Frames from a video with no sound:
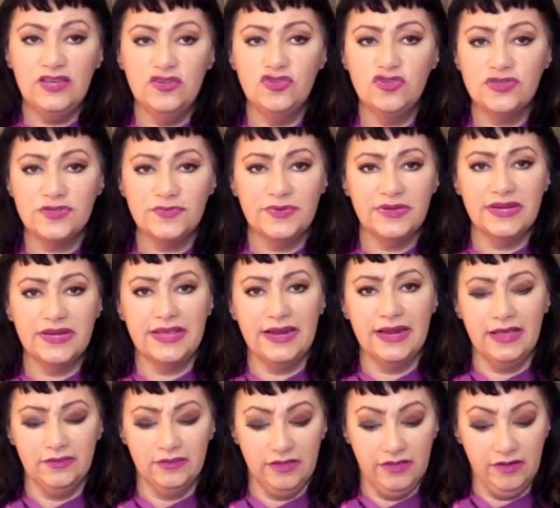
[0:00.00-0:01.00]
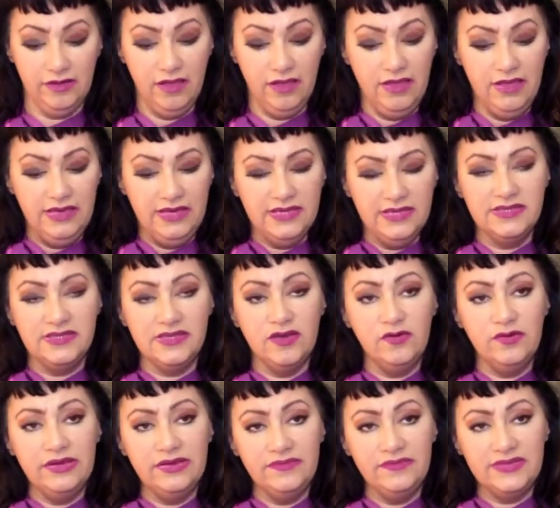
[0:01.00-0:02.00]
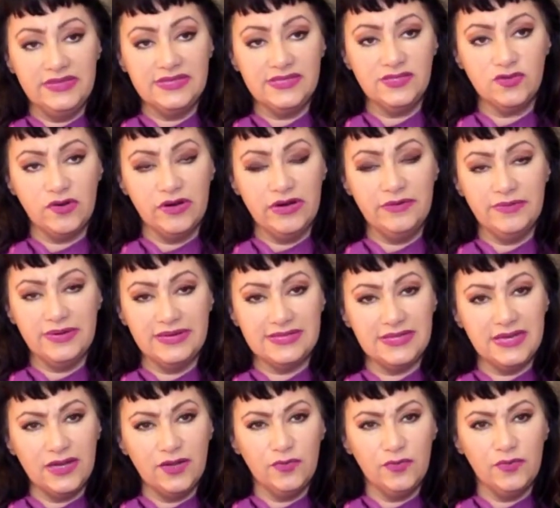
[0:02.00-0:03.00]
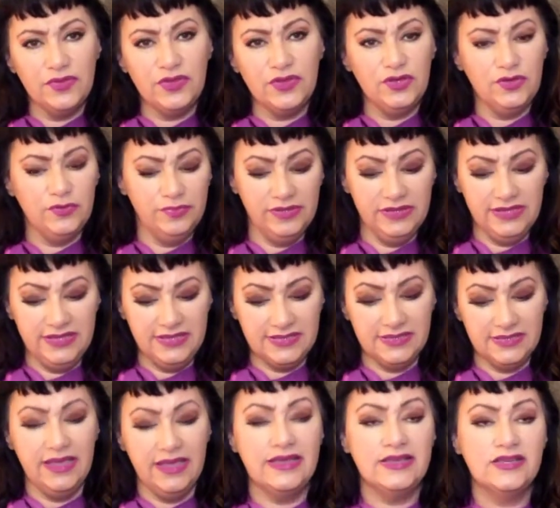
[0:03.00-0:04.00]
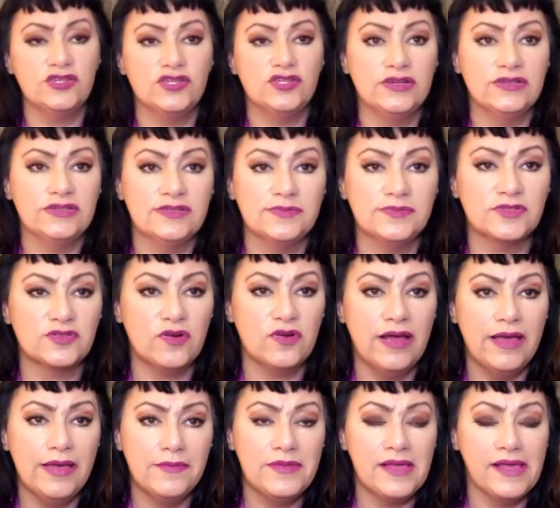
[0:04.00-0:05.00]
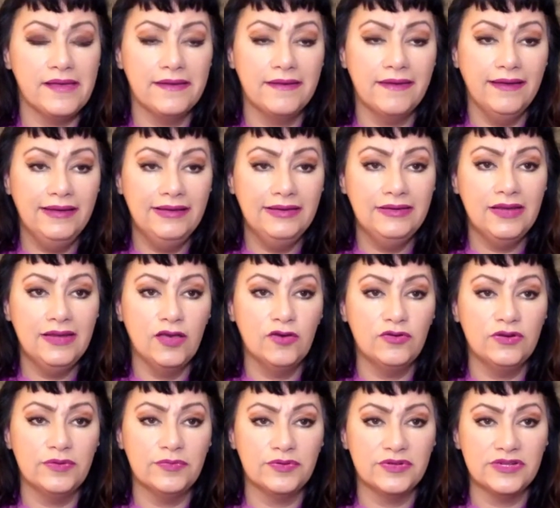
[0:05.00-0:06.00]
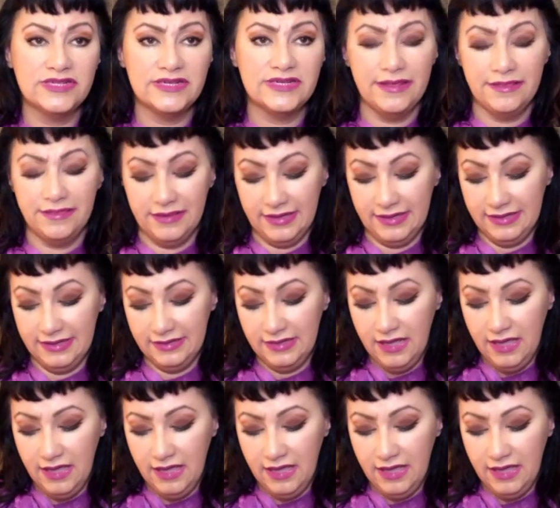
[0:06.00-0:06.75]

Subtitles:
Just putting it out there. So if this story resonated with you, please like, share, subscribe. Again, I would appreciate that.